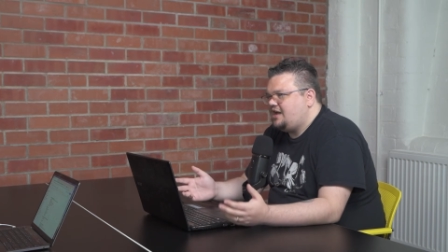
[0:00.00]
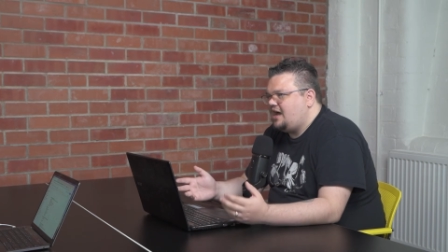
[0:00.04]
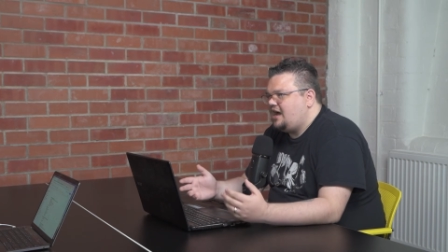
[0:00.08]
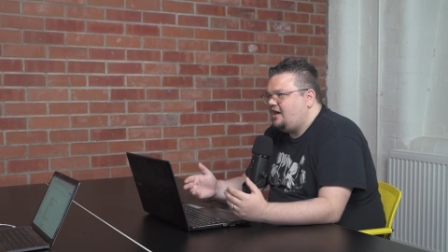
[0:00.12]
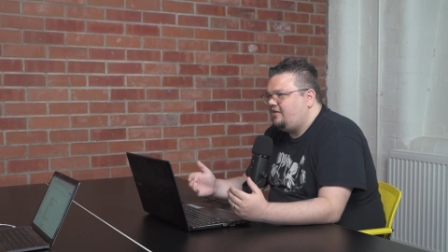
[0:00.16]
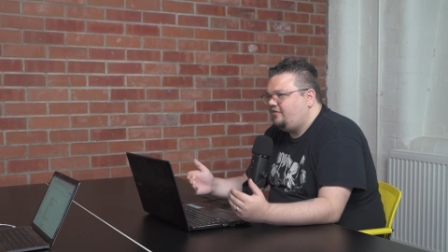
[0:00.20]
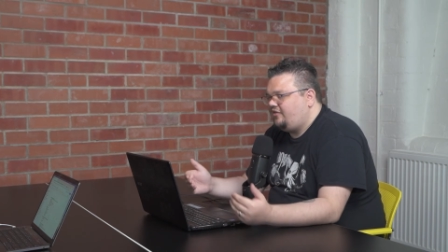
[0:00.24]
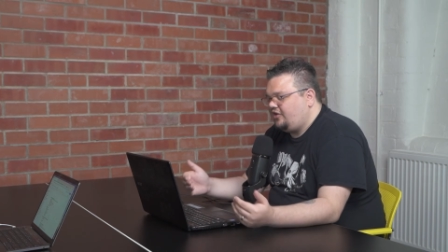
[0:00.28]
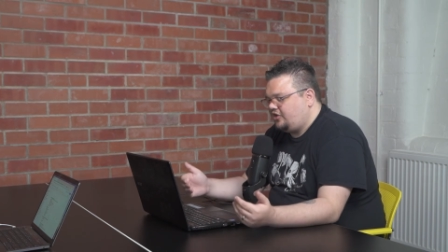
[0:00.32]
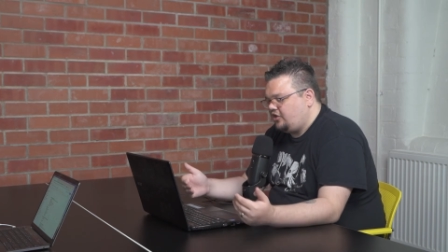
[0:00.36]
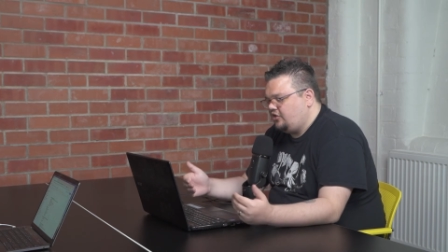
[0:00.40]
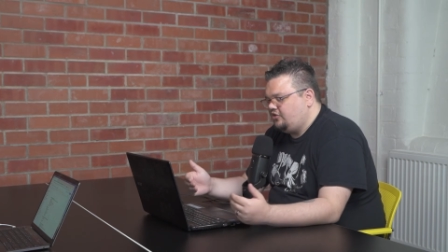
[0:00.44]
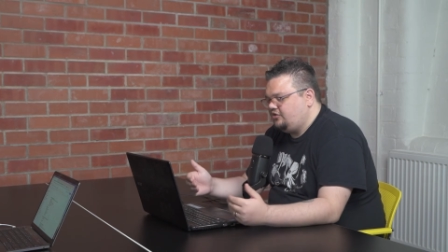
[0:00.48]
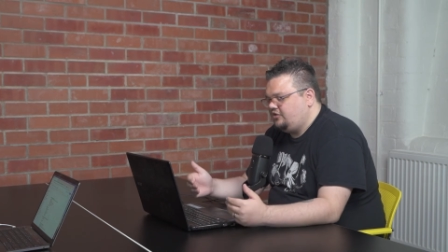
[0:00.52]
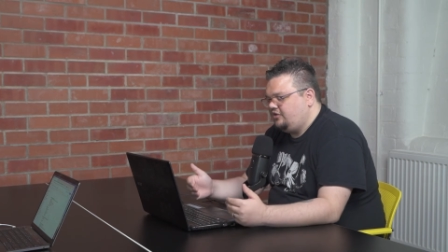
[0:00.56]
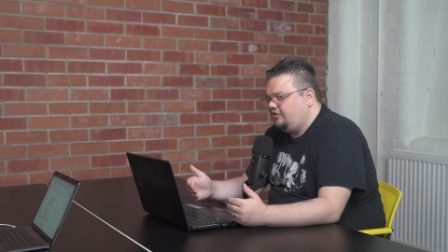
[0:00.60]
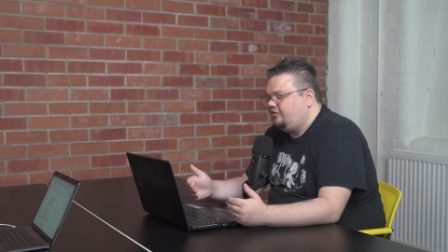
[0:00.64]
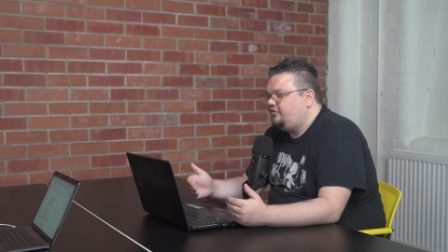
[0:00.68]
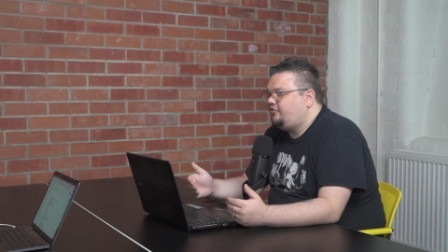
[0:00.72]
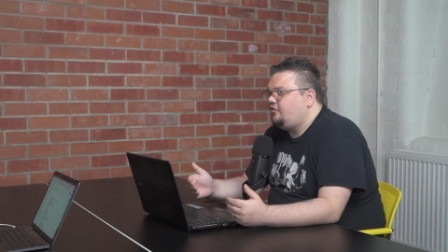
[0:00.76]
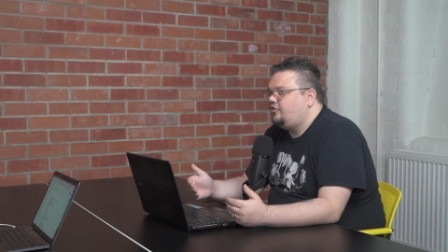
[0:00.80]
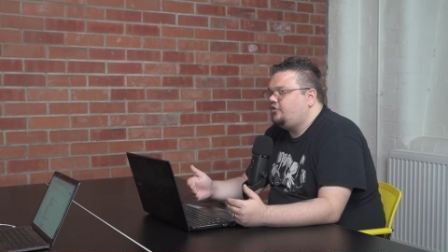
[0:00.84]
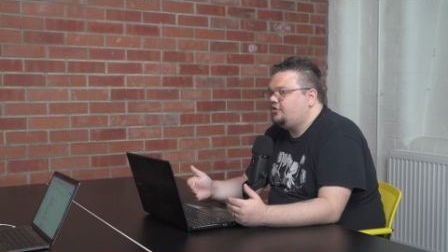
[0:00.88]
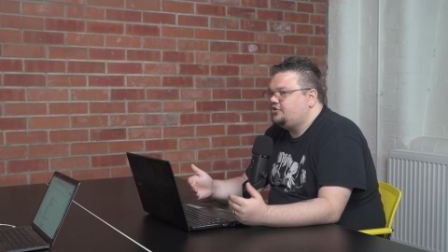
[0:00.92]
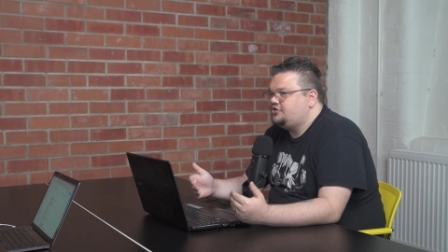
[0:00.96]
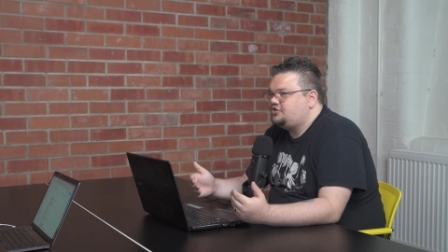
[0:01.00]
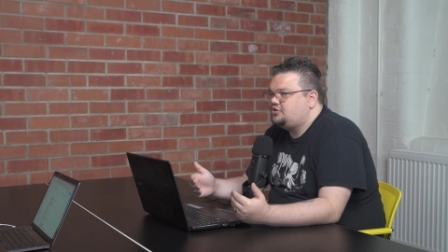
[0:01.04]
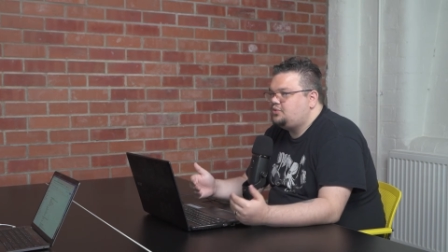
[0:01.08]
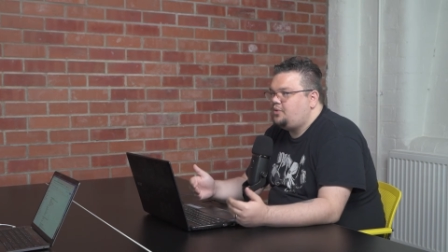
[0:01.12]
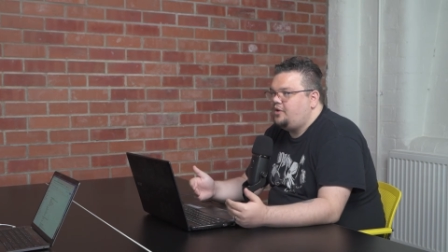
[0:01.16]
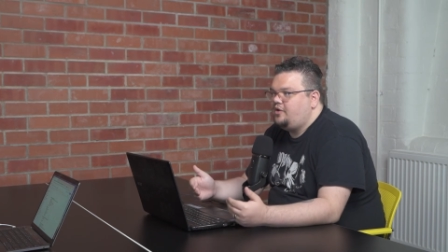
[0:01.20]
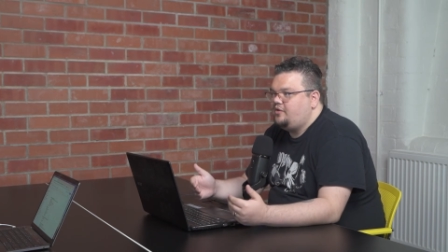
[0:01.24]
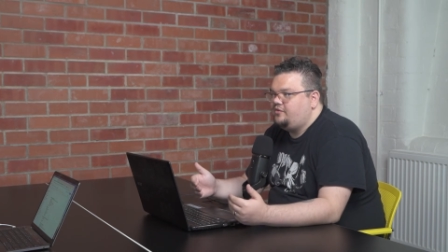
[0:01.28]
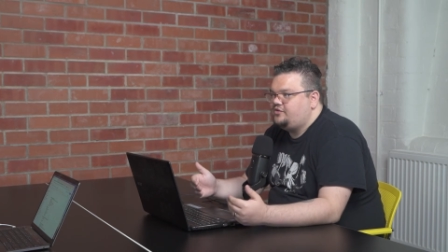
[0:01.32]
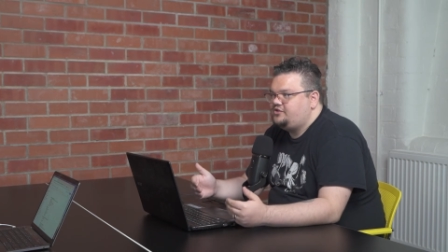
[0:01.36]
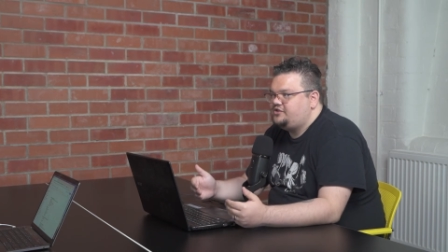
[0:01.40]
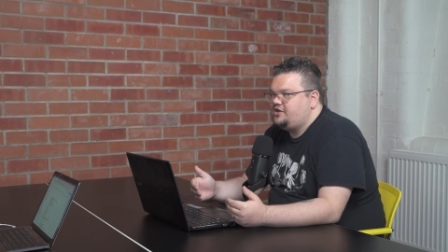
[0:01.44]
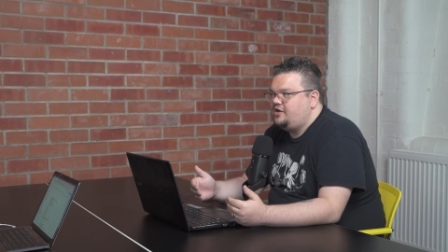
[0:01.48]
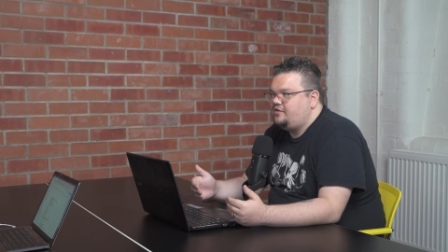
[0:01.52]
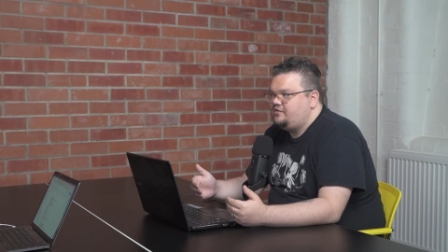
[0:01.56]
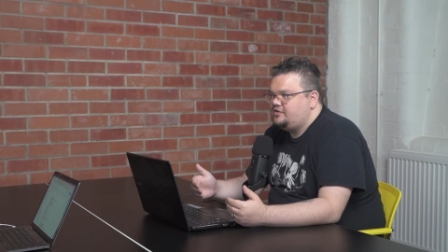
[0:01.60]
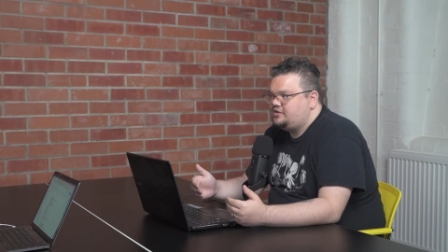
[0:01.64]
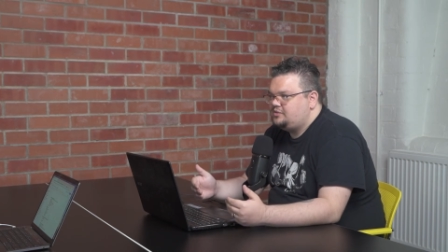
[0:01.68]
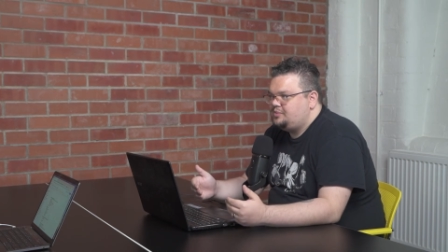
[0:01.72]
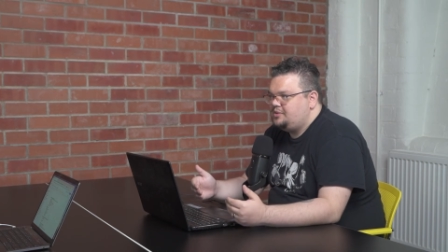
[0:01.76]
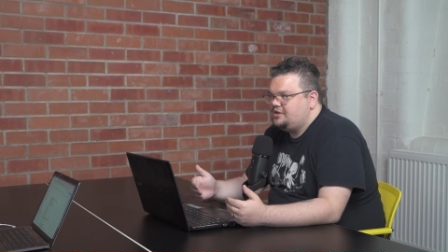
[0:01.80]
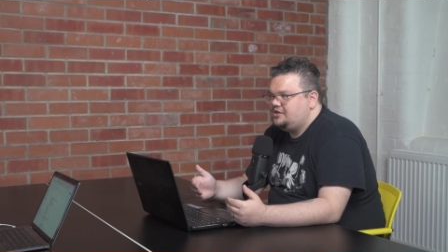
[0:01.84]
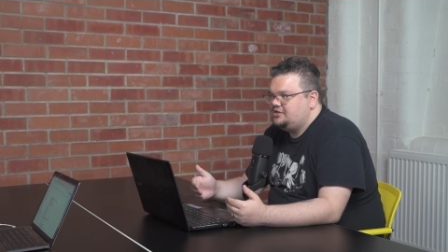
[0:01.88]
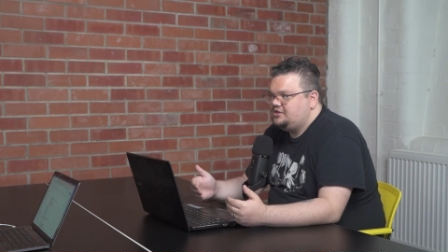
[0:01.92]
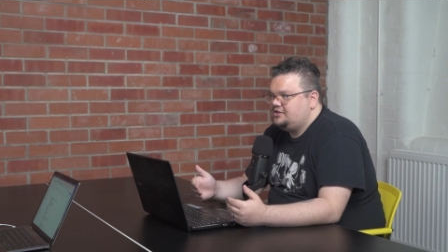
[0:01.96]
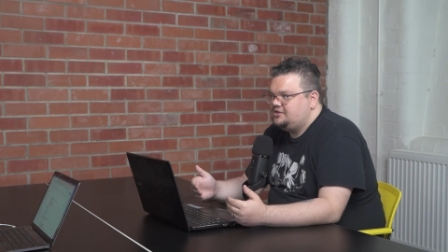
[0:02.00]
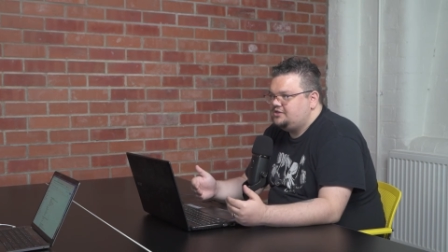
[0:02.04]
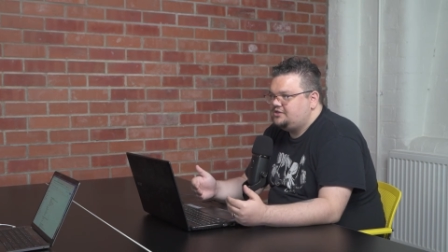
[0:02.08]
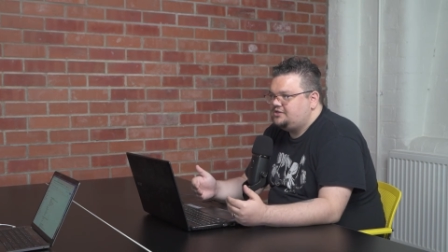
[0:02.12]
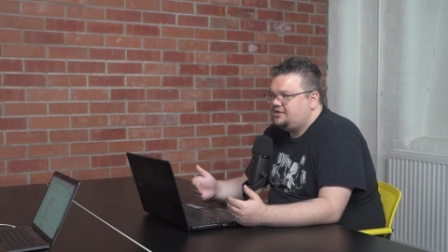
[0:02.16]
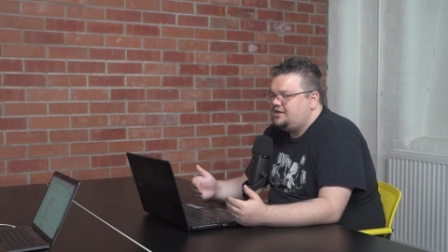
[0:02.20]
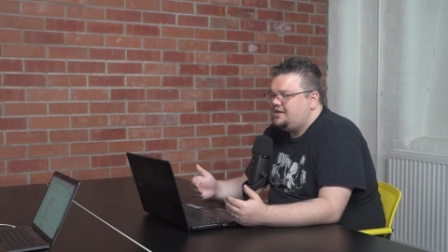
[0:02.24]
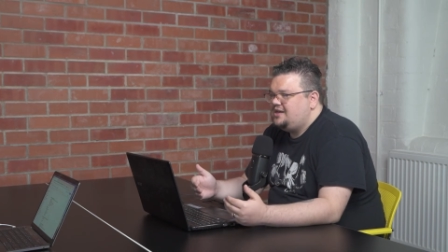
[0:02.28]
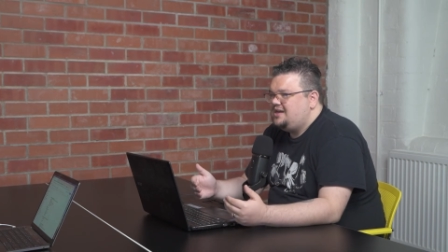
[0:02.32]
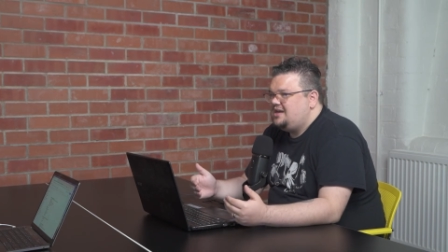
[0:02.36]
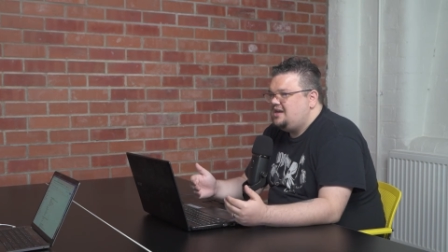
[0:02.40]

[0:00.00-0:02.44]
I've accounted for those 12 service pages.